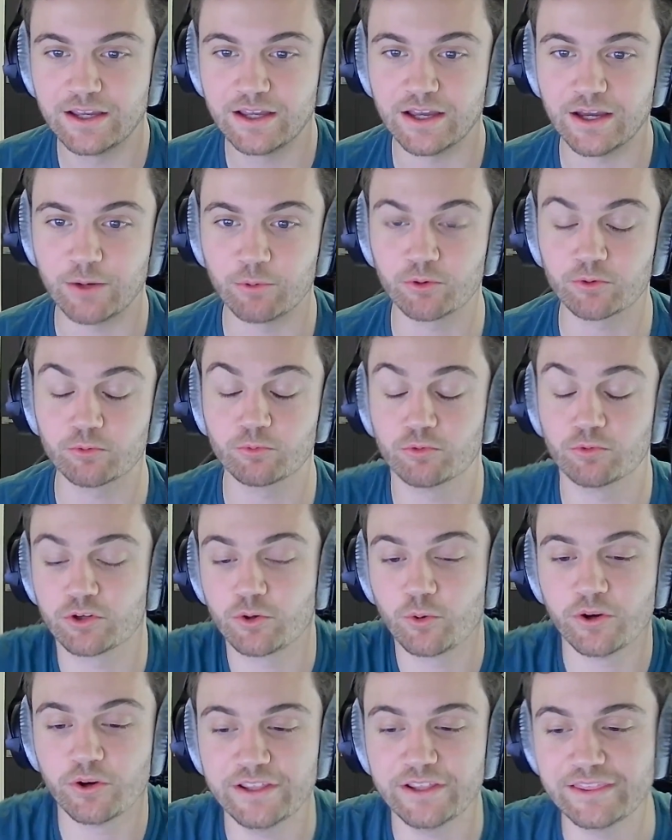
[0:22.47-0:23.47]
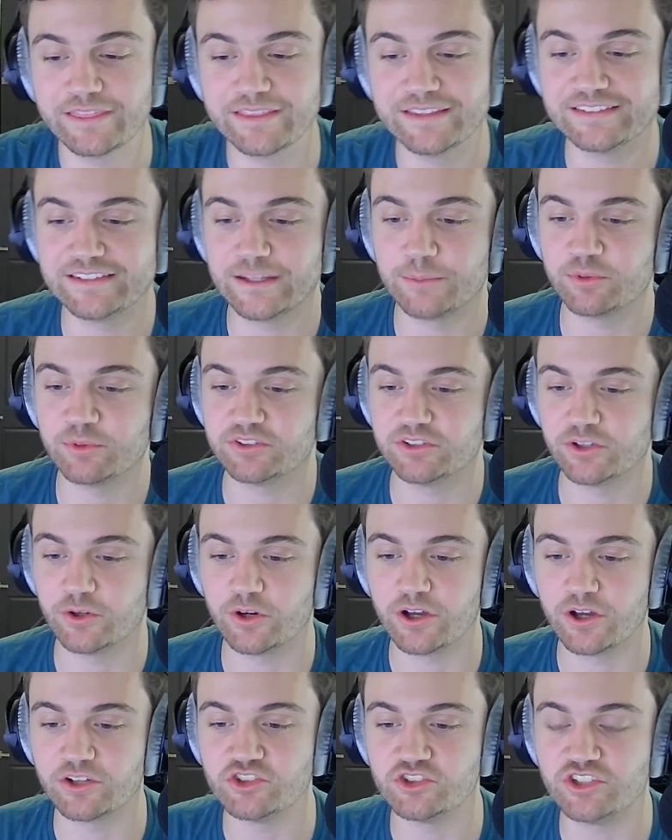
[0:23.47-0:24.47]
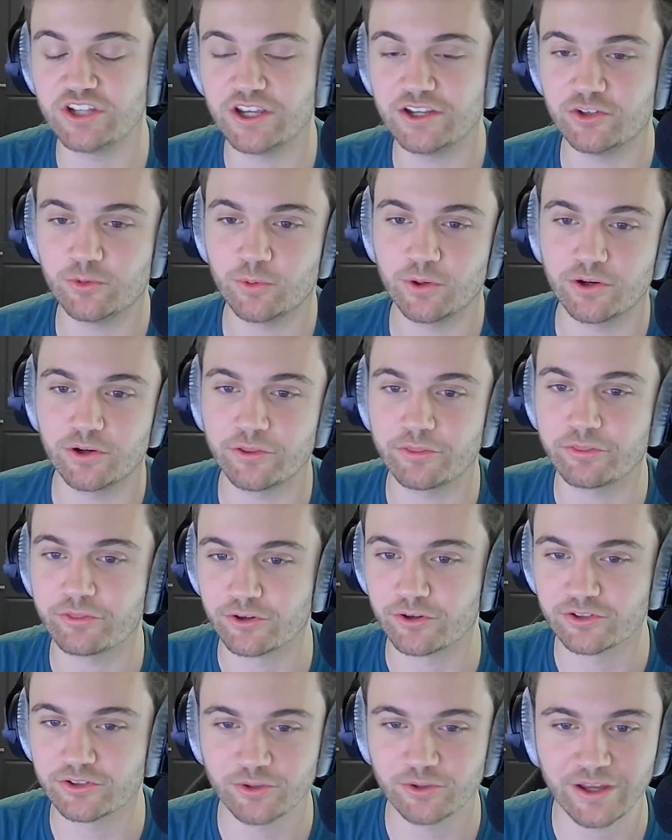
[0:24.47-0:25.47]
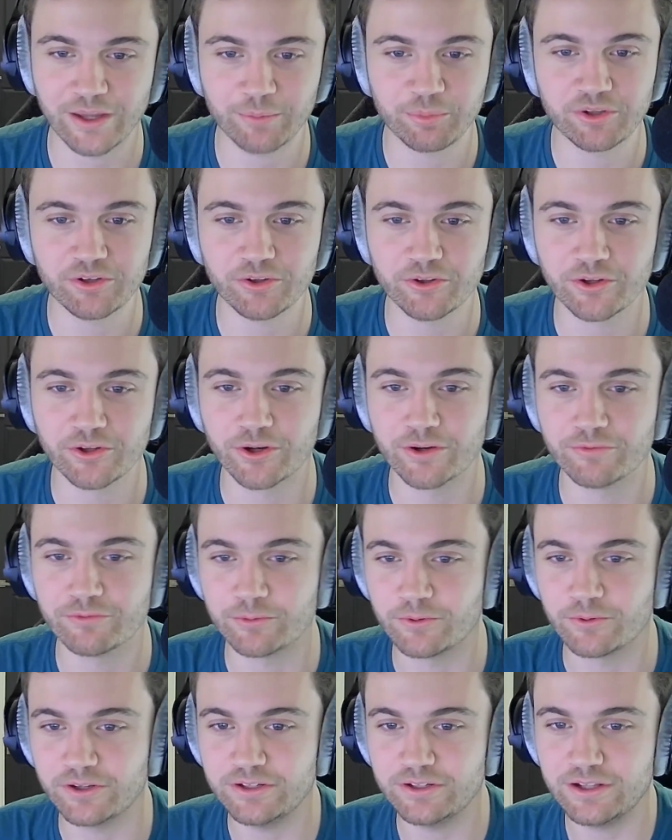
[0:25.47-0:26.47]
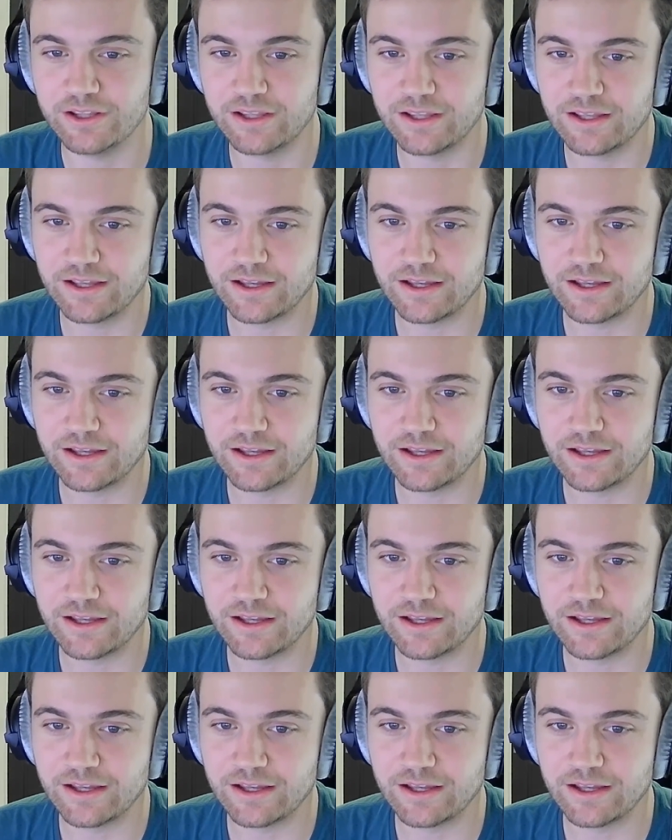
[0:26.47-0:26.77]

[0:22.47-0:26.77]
We're recording this episode on January 3rd, so Happy New Year, everyone.